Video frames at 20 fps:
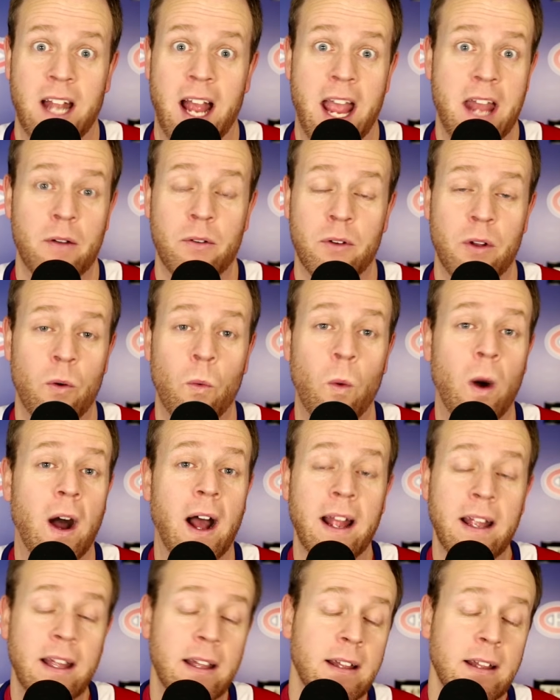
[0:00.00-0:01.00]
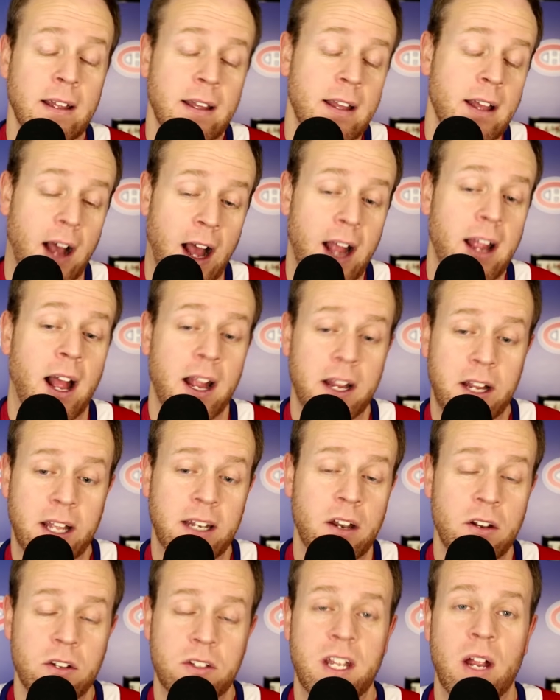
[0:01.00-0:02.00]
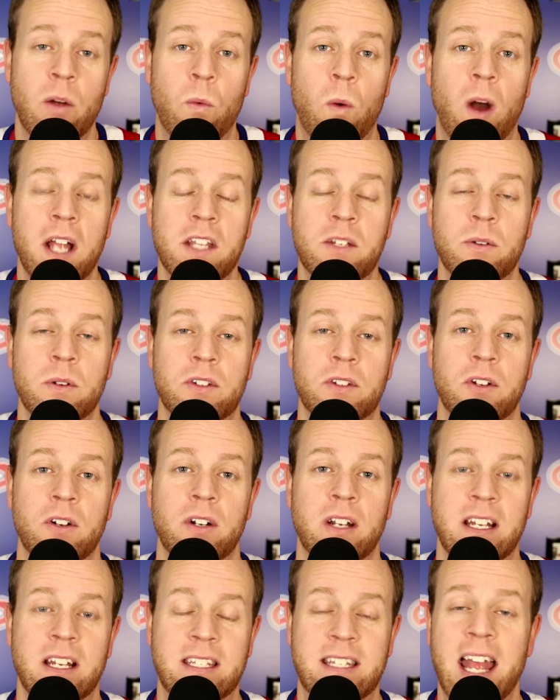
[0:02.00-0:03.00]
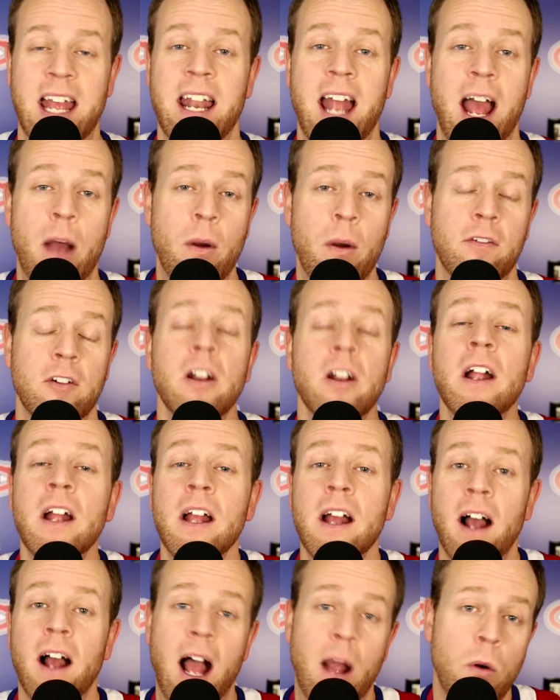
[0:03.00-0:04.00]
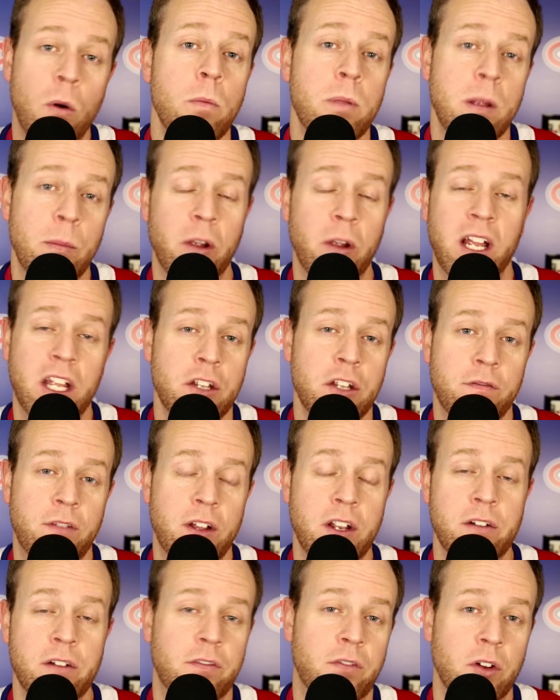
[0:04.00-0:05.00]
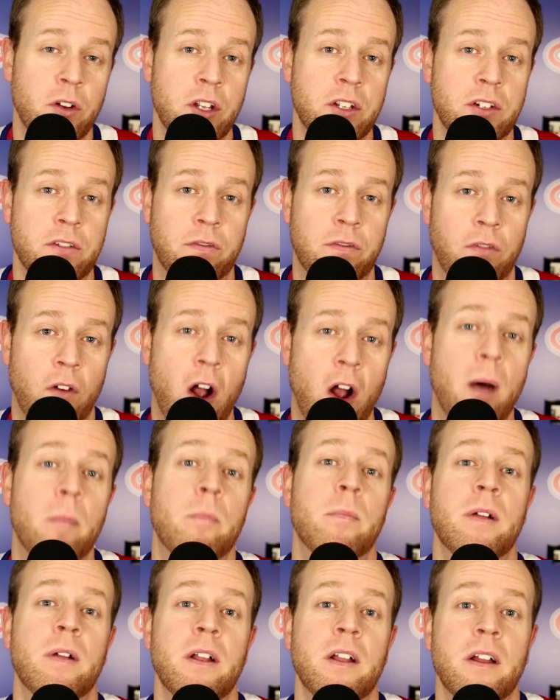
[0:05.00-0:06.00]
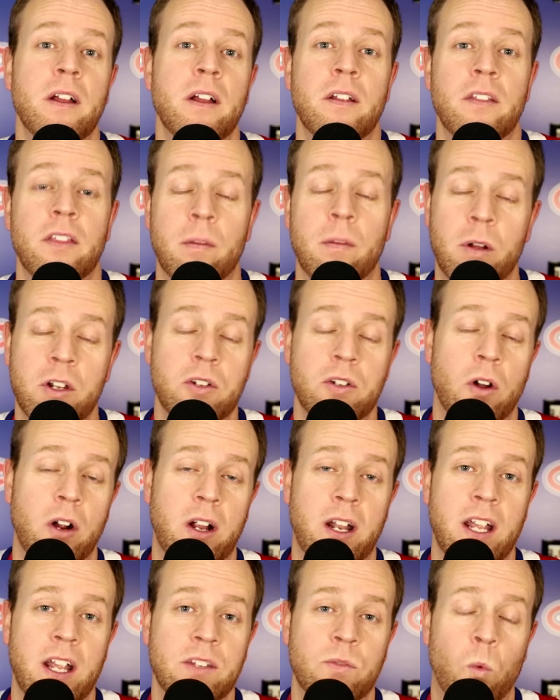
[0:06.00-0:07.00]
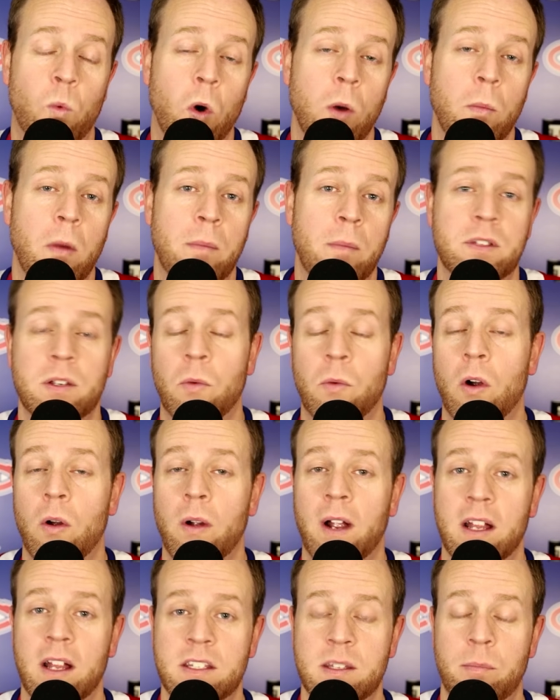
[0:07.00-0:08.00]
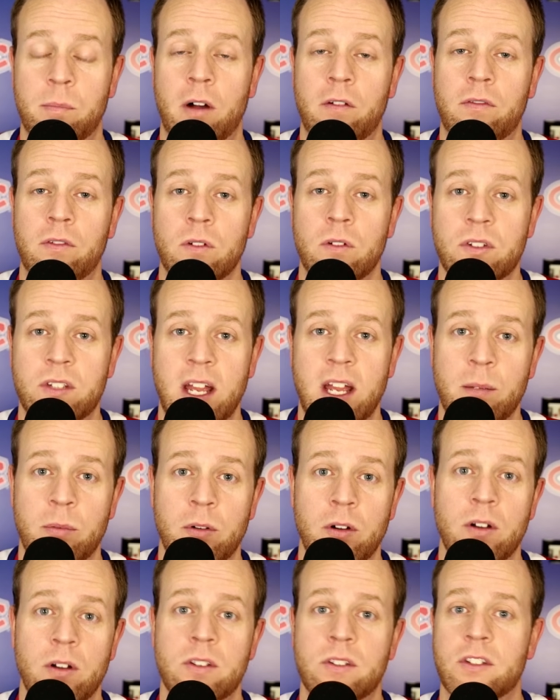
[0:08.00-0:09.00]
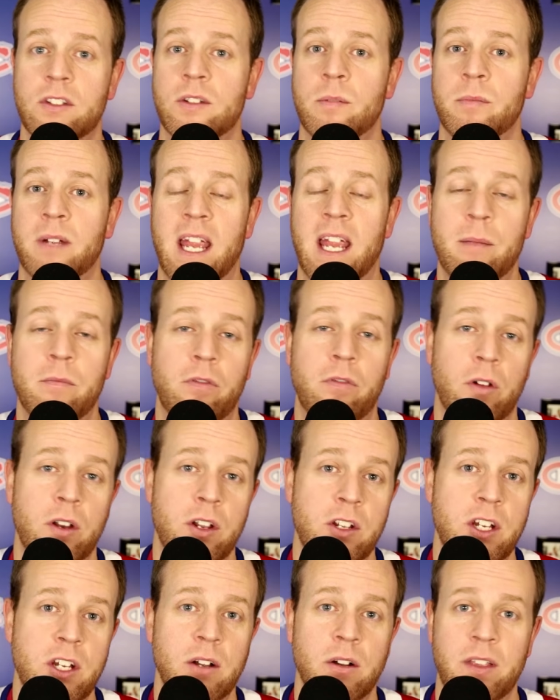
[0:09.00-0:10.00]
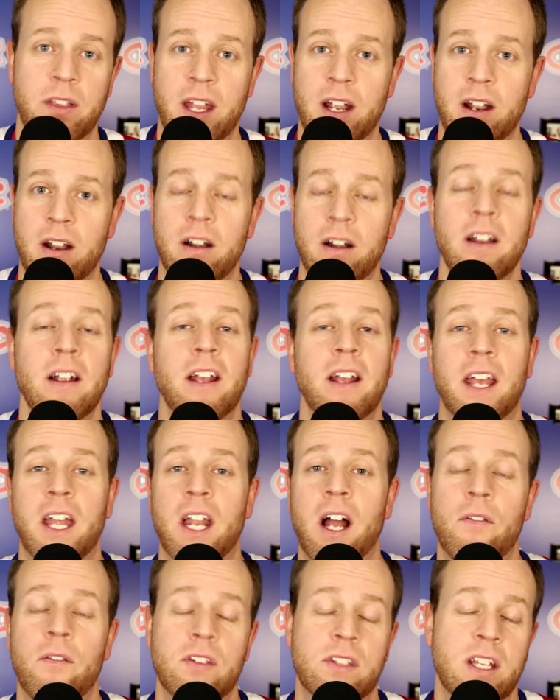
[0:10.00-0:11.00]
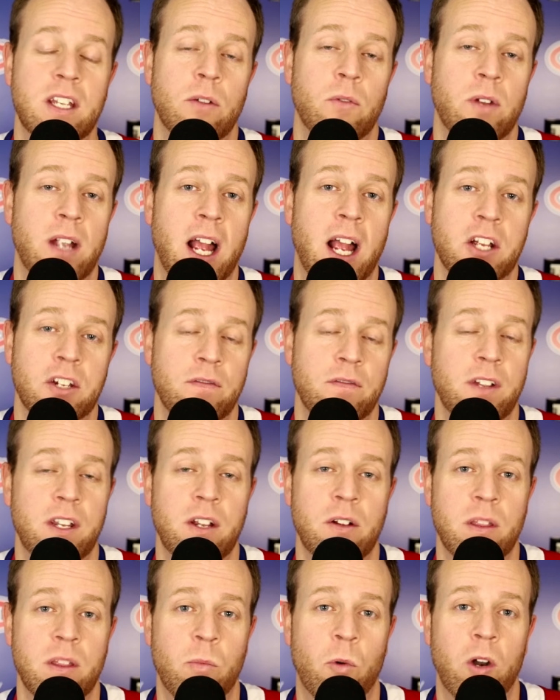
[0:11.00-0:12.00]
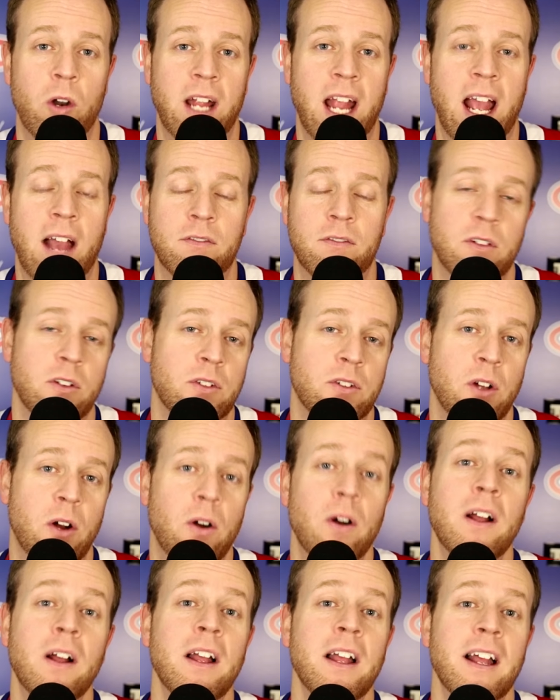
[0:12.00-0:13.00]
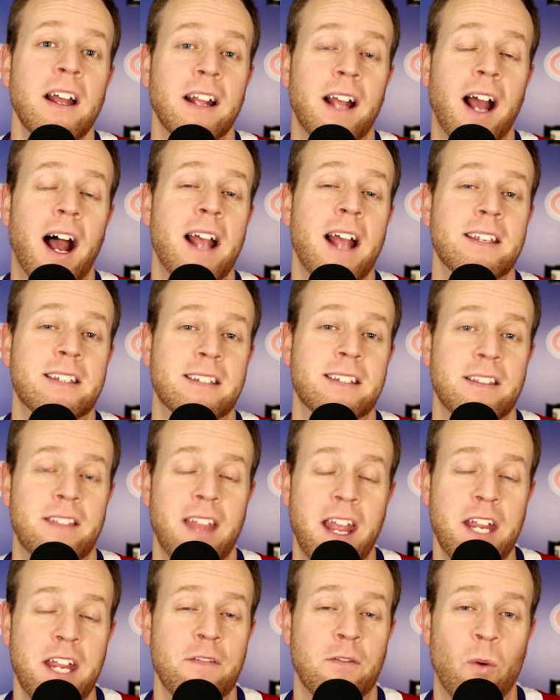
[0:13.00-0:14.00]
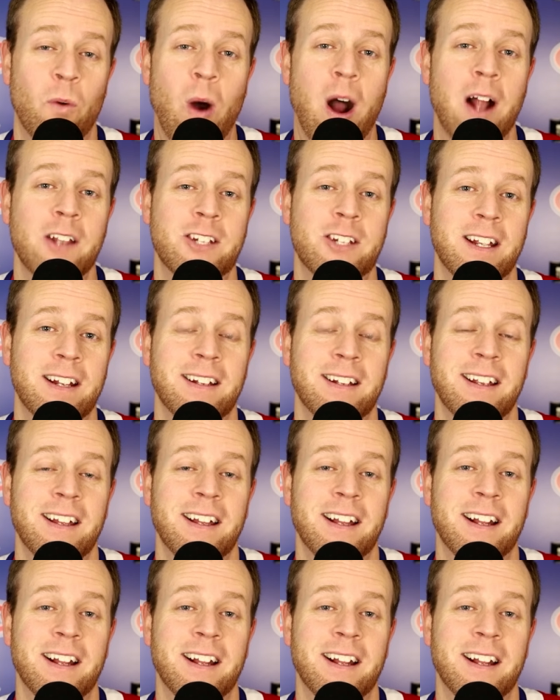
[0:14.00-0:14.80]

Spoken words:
I don't know why. I can understand why to a certain extent. However, I will be bringing you video footage from the Montreal Canadiens warm-up tomorrow against the Buffalo Sabres, some game footage here and there, and obviously a reaction video the morning after. So, guys, thank you for watching.